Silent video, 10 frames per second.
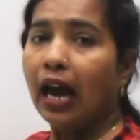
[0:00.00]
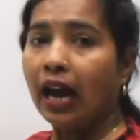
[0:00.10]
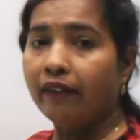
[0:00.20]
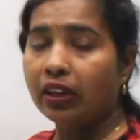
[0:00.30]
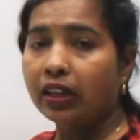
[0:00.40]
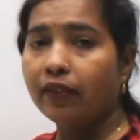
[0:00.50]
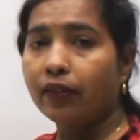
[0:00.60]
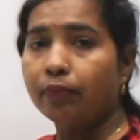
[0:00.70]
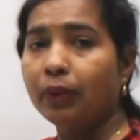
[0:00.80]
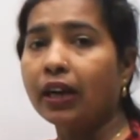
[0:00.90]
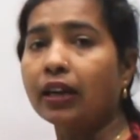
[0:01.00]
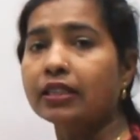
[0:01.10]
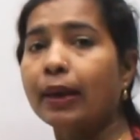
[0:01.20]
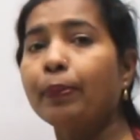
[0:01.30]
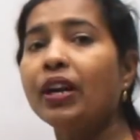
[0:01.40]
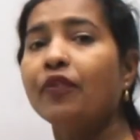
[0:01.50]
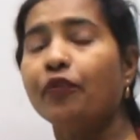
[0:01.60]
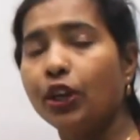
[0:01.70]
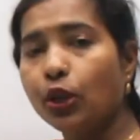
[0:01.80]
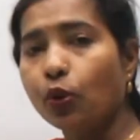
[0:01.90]
I will make a separate
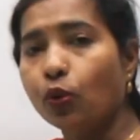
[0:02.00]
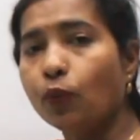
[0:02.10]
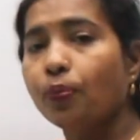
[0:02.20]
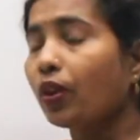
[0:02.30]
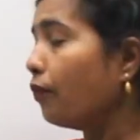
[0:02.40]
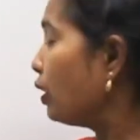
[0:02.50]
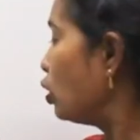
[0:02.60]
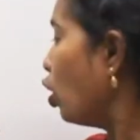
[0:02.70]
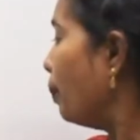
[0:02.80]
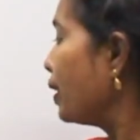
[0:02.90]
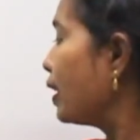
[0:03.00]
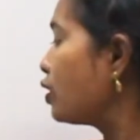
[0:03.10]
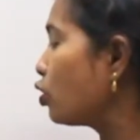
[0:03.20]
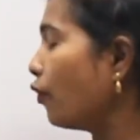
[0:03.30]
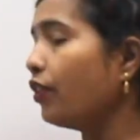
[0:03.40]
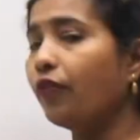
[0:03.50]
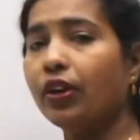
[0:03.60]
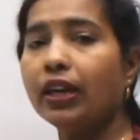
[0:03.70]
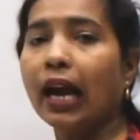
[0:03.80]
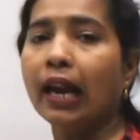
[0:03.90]
video with nomenclature of
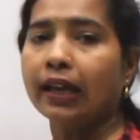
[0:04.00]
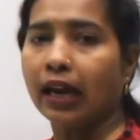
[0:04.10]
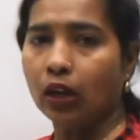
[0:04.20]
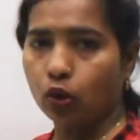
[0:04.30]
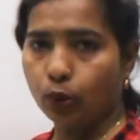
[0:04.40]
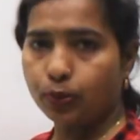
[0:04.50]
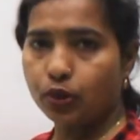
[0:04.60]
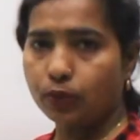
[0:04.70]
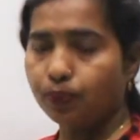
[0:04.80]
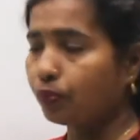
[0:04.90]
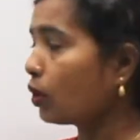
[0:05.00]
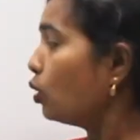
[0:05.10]
different alkyl groups.